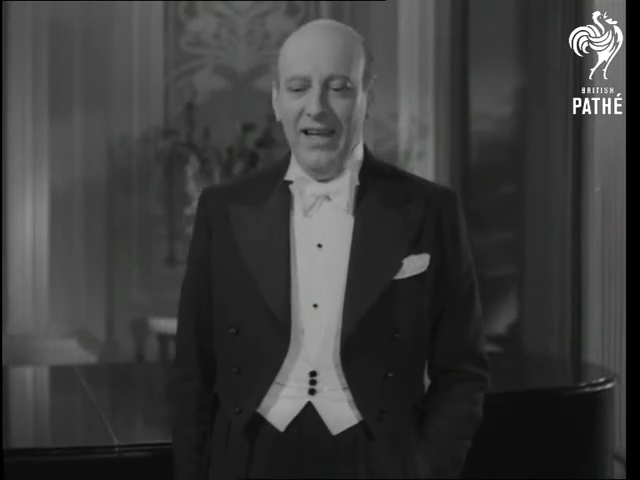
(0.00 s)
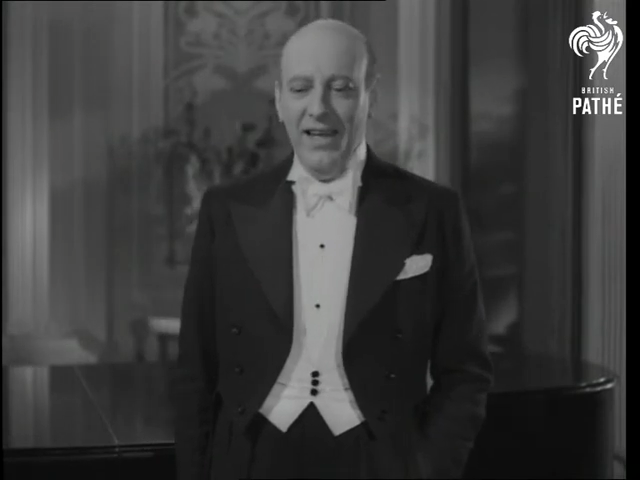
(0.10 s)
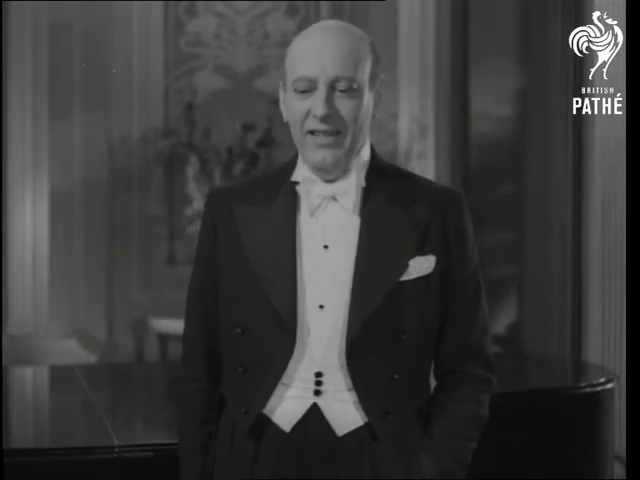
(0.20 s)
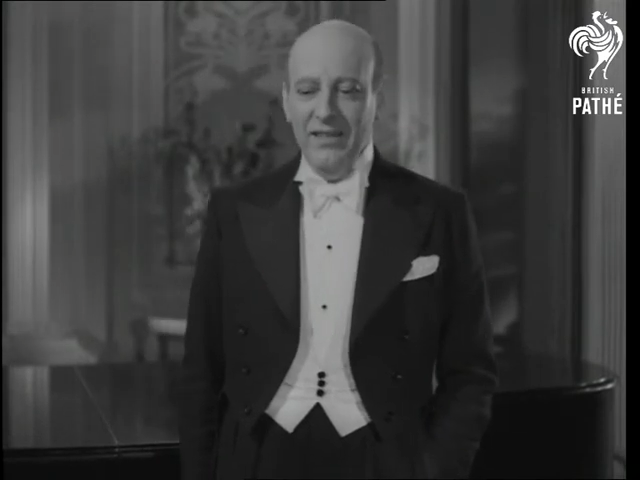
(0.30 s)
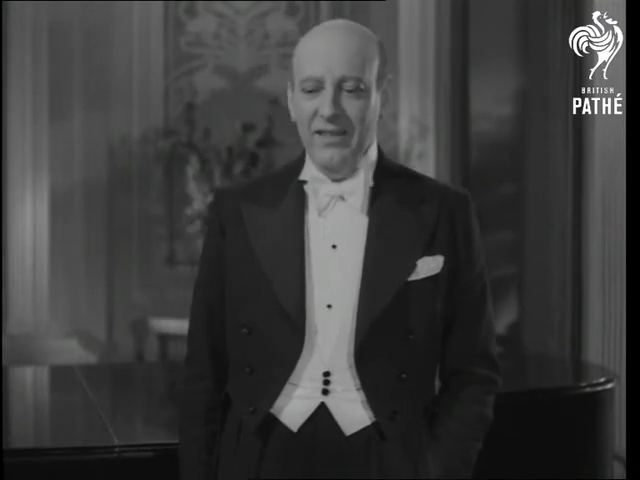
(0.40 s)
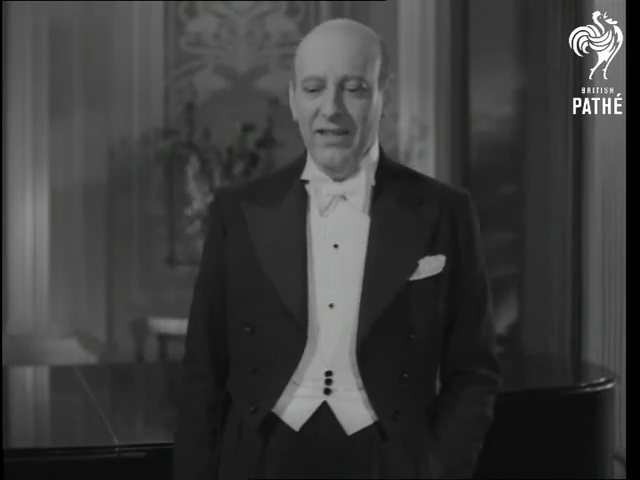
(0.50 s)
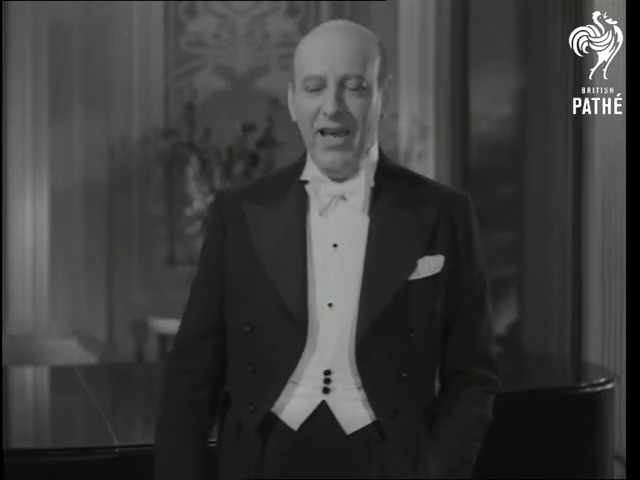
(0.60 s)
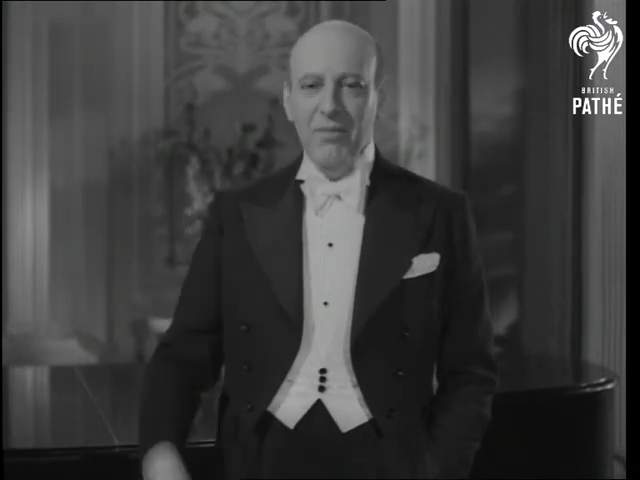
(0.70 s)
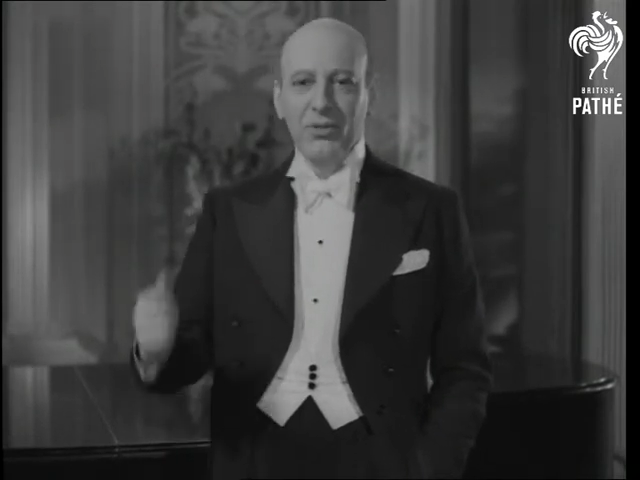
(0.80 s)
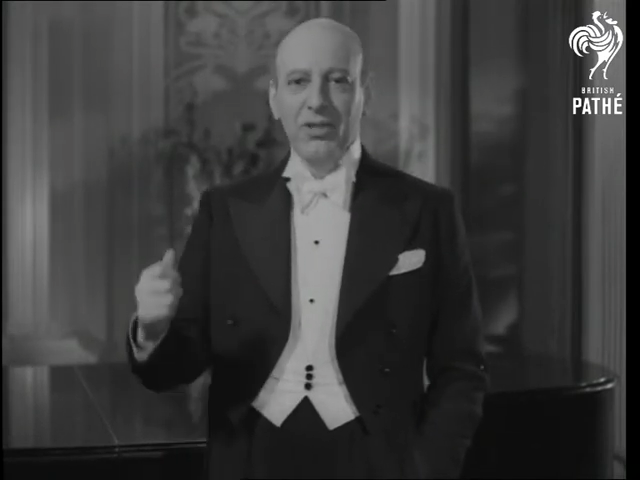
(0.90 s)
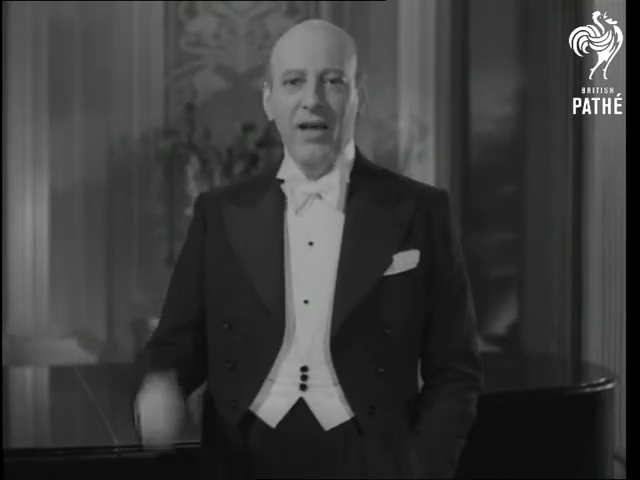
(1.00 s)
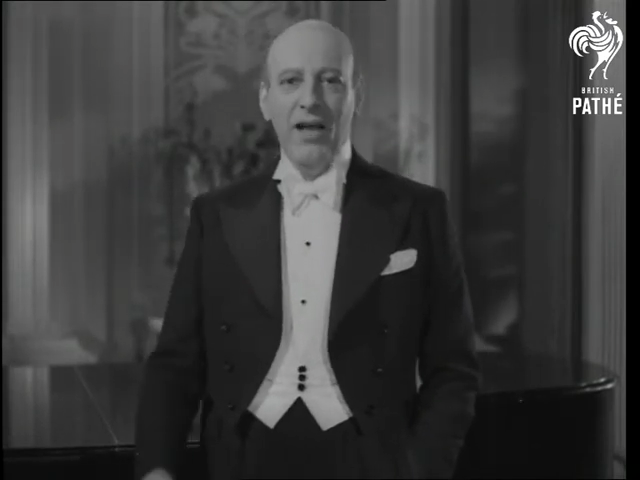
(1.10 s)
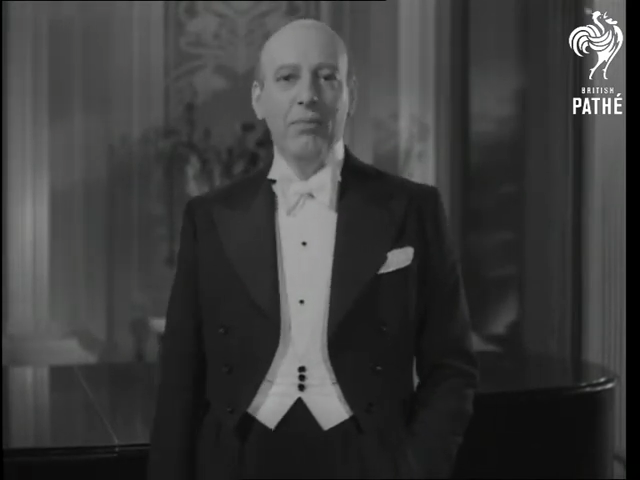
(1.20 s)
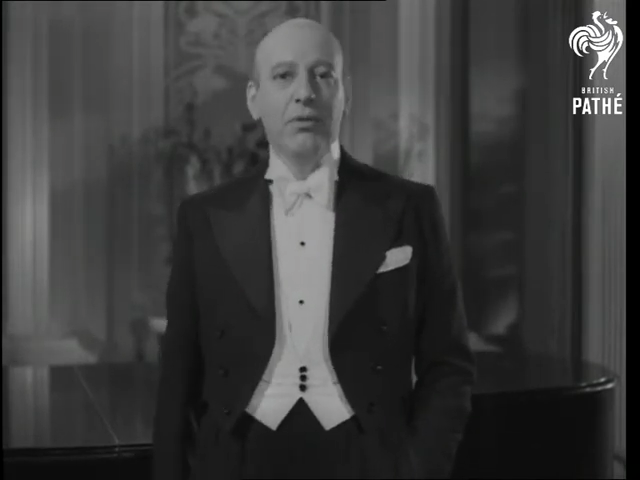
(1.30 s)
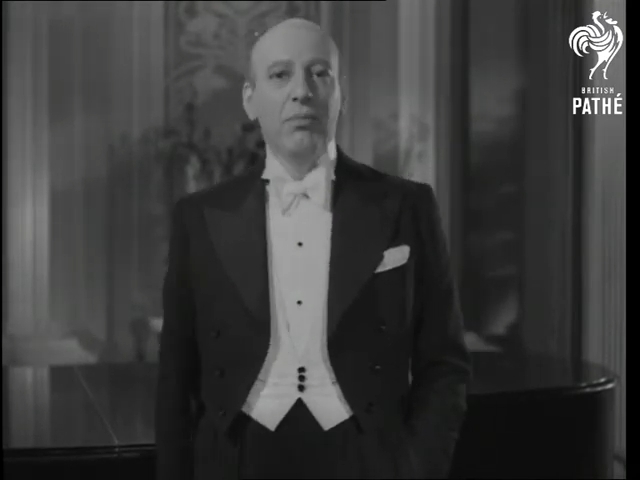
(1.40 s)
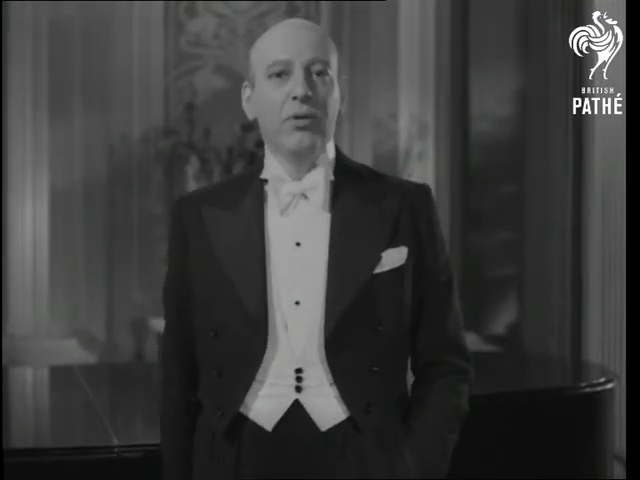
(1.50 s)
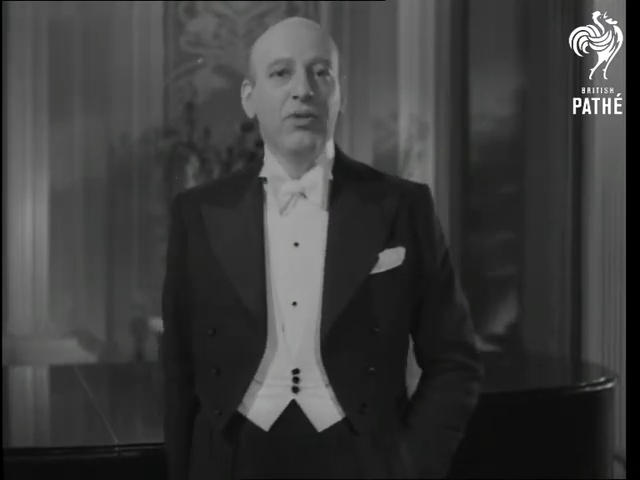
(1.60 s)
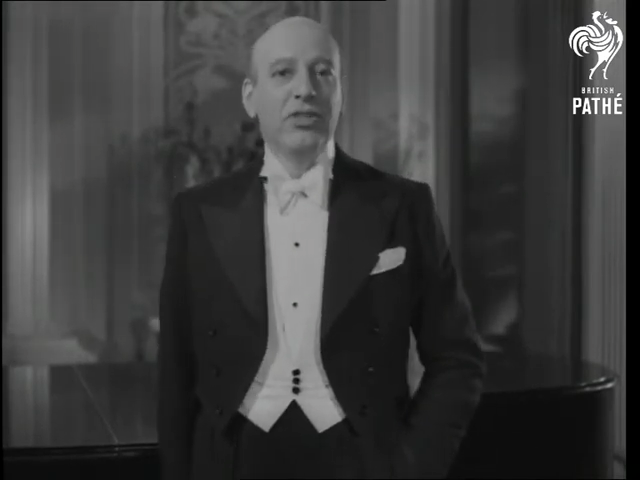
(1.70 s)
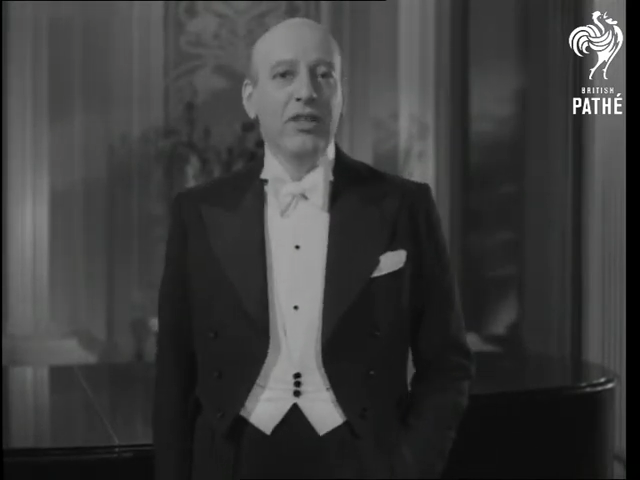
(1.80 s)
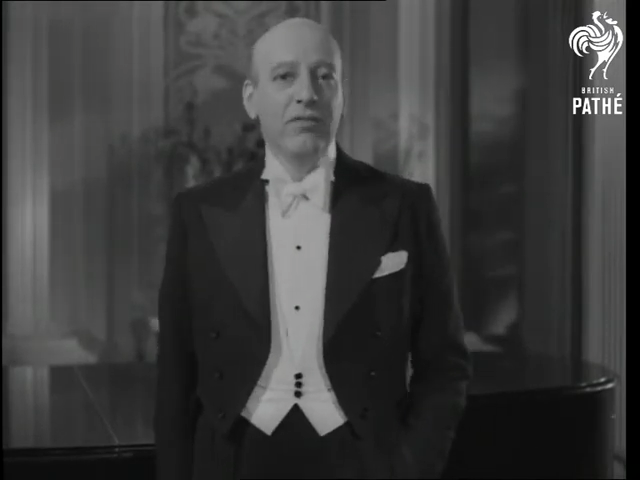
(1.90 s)
and the cable's going up, and the
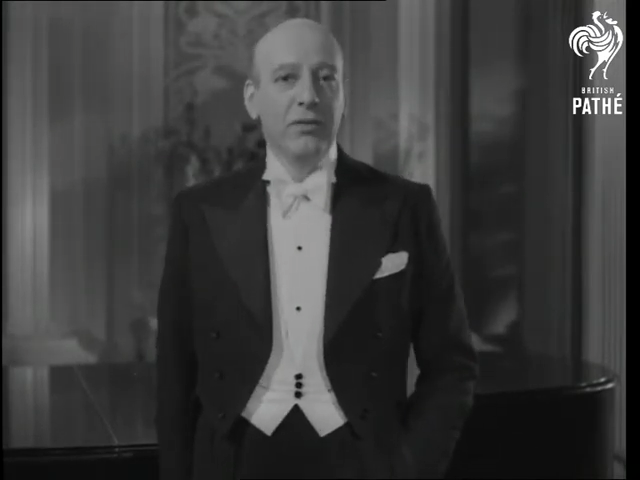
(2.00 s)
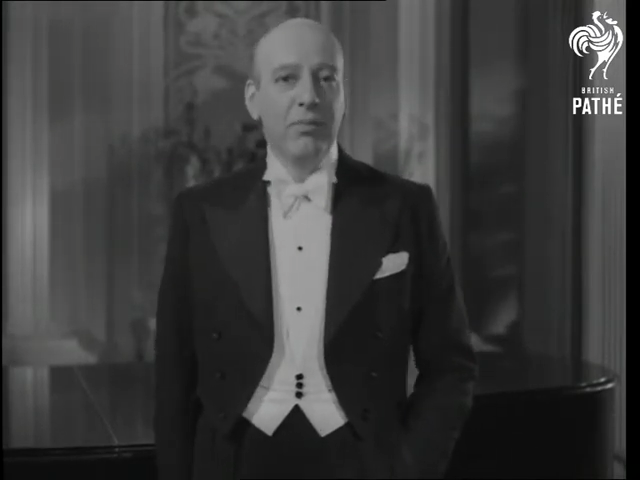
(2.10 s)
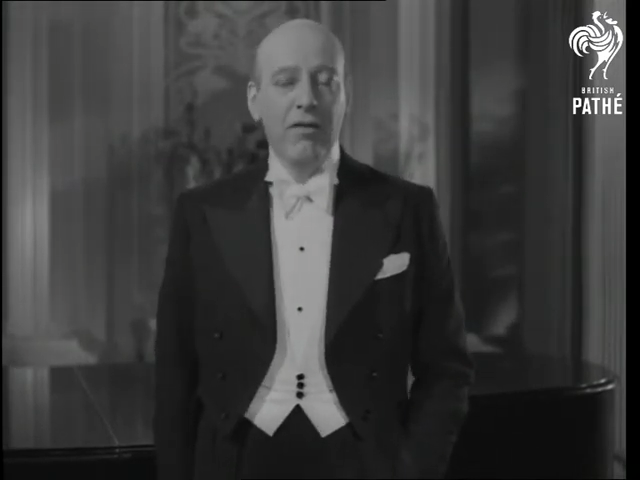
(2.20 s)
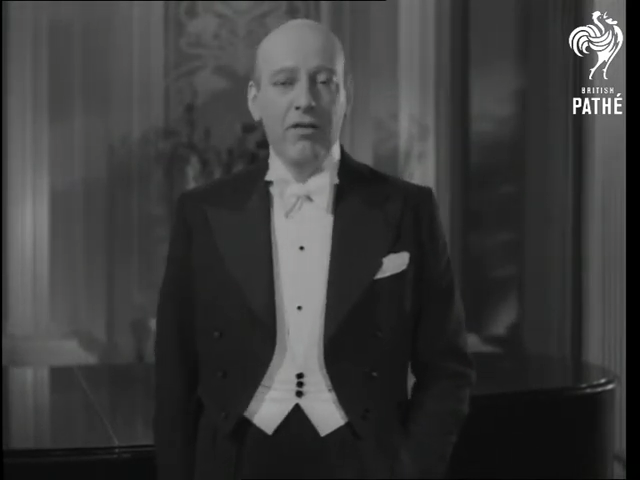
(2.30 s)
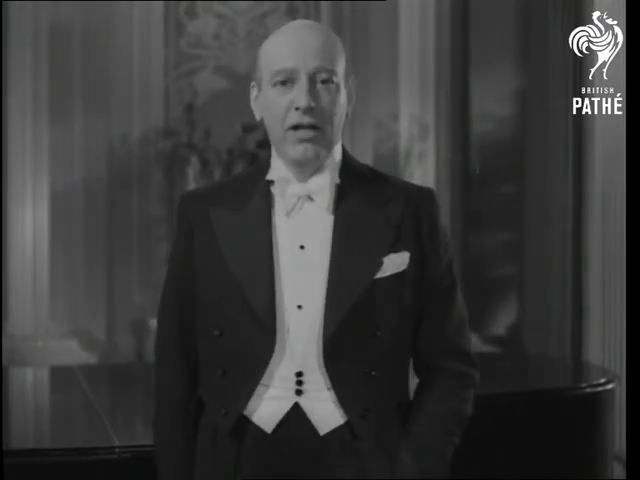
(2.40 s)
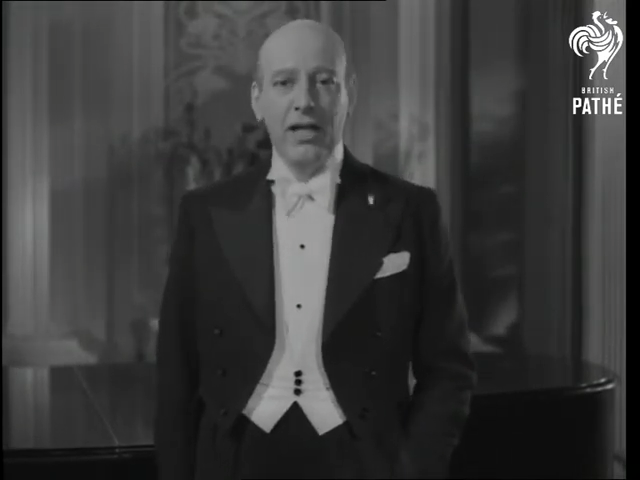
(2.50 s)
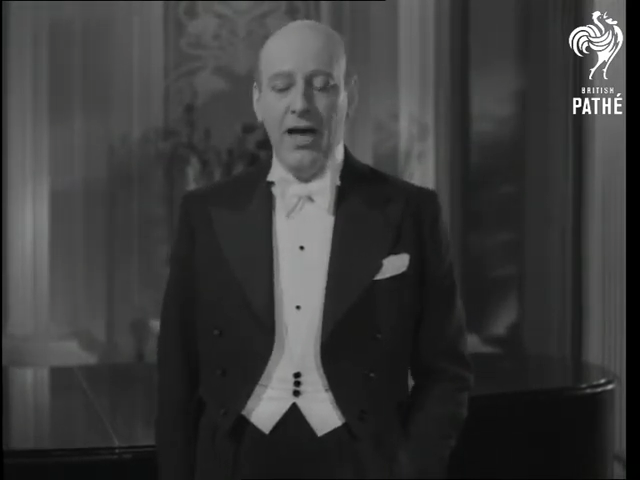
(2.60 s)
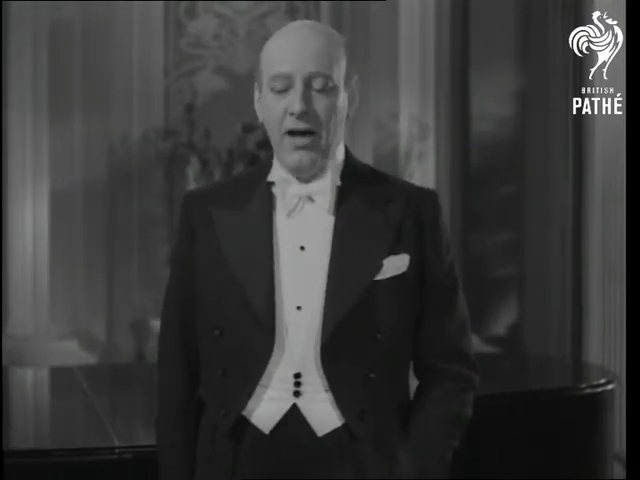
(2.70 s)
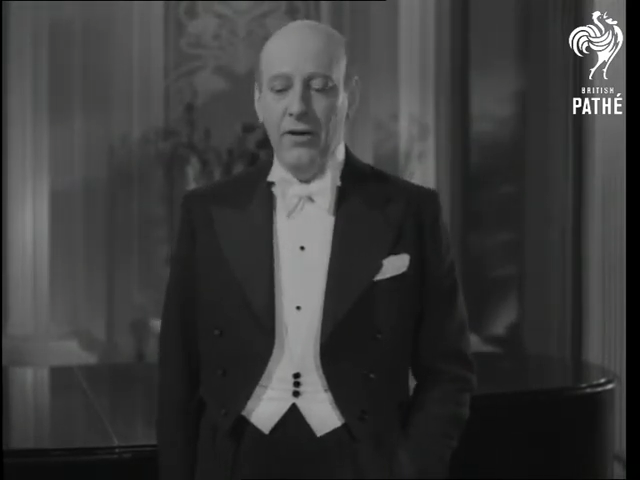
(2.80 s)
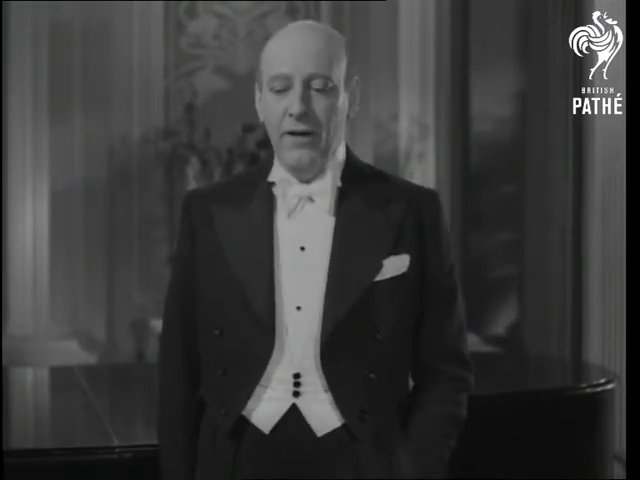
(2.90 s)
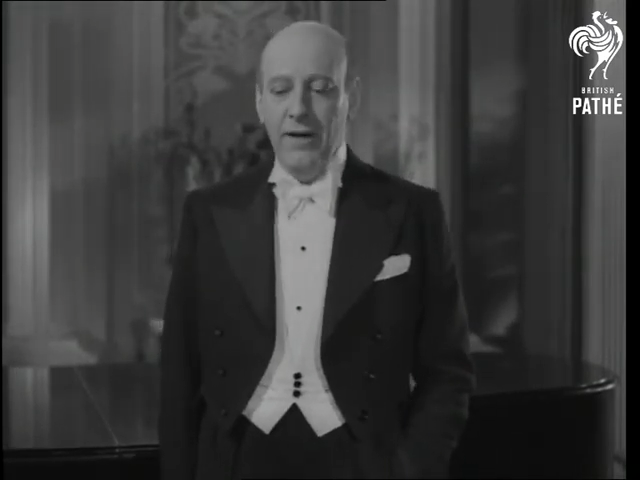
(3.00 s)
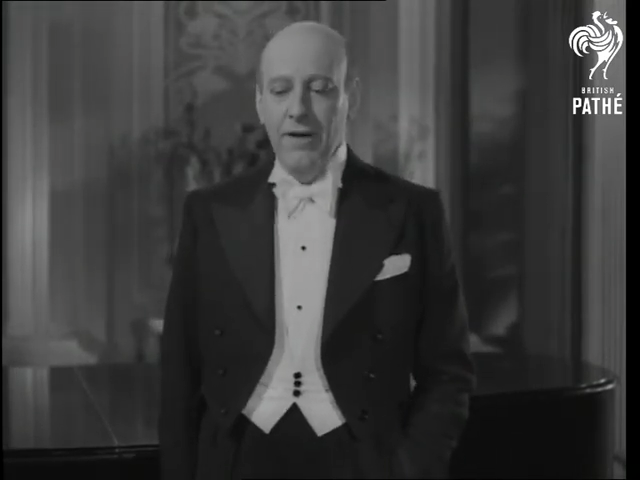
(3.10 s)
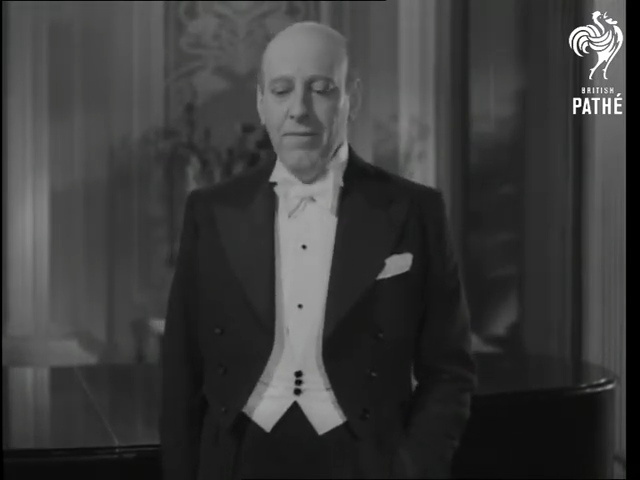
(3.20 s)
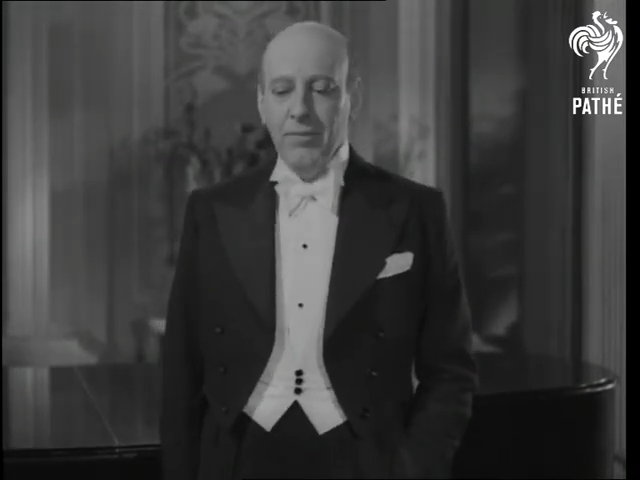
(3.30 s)
balloon itself is above a cloud, and,